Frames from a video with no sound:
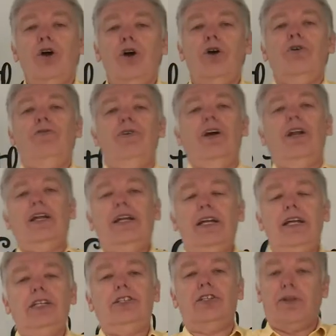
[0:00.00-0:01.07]
who really
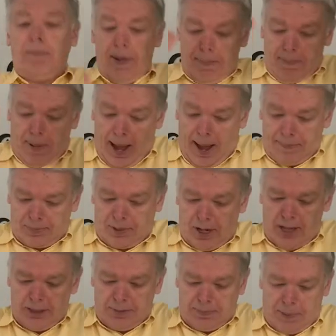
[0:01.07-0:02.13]
needs to be
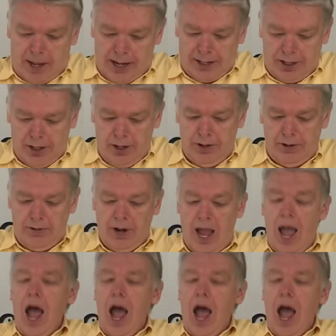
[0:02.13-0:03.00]
baptized by you.